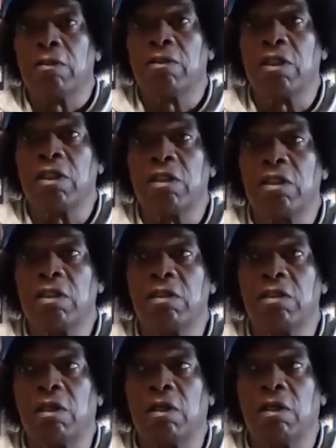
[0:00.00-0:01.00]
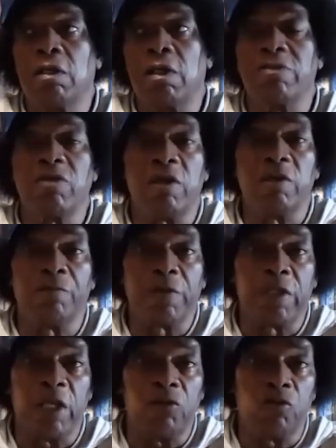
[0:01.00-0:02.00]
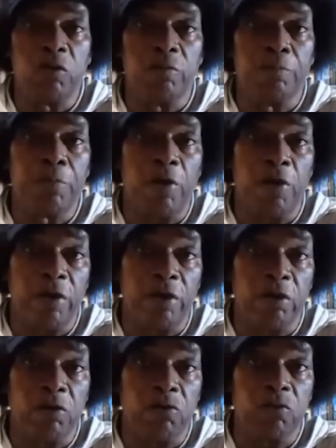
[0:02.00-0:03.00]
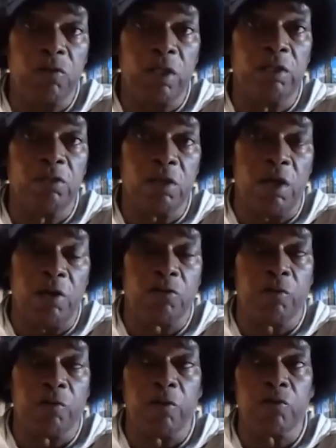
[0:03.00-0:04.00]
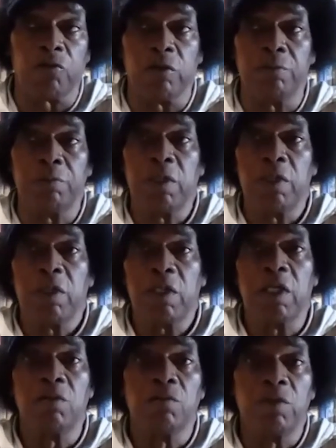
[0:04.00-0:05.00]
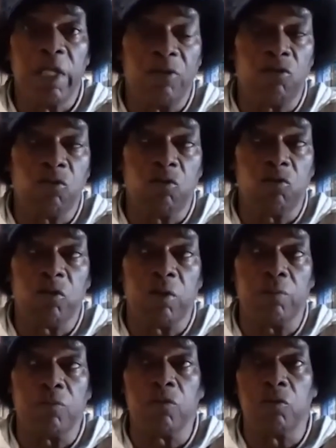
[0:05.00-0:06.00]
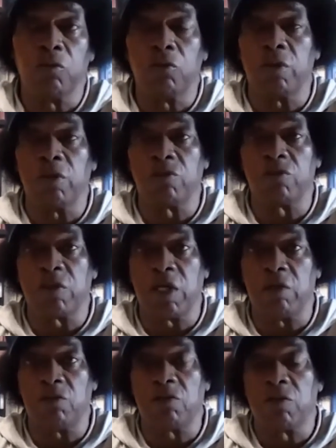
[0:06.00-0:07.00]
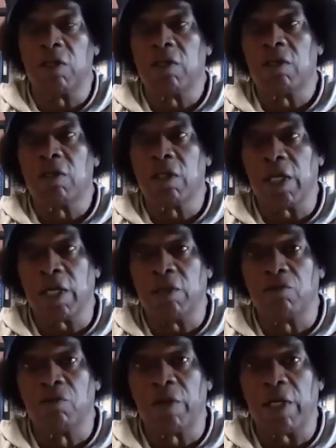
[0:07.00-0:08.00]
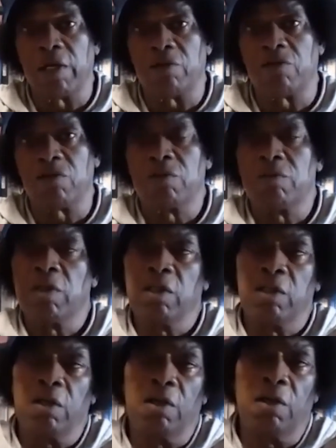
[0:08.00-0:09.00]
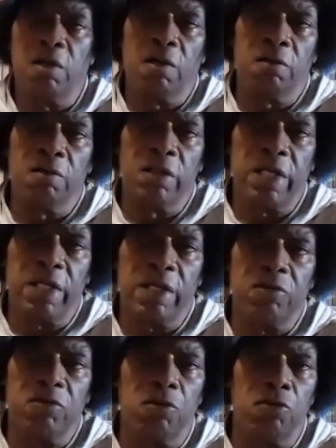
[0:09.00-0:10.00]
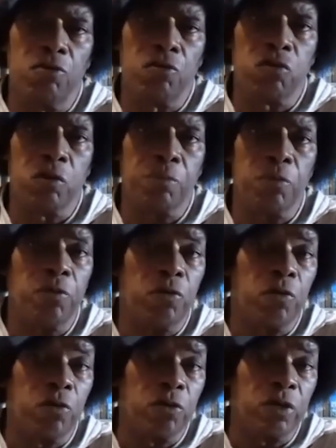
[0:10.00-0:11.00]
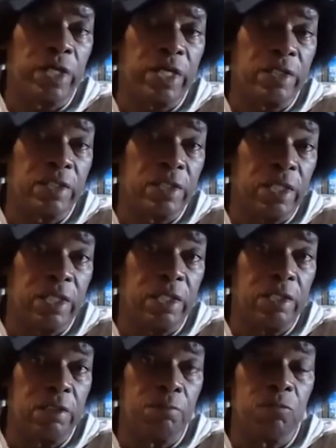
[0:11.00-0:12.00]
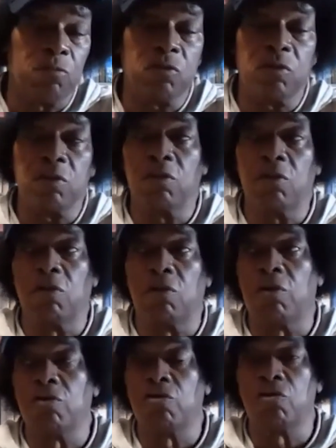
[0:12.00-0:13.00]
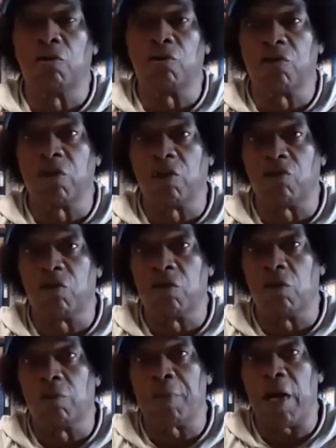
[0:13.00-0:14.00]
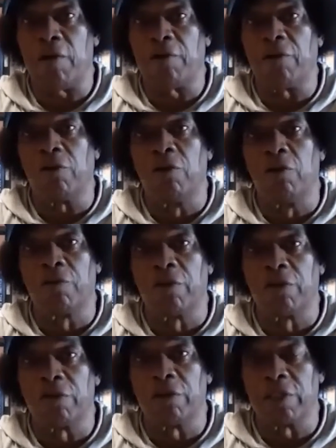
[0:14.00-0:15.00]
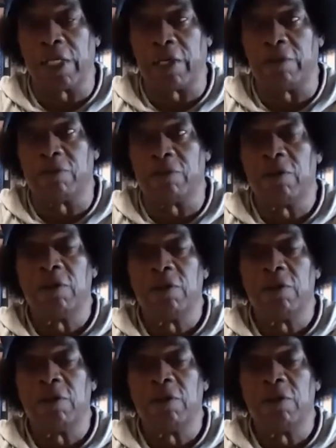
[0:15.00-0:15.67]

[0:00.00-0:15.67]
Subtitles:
the identification of parties in controversy in relationship to estates, land grants, land ownership or land claims or jurisdiction or power over land,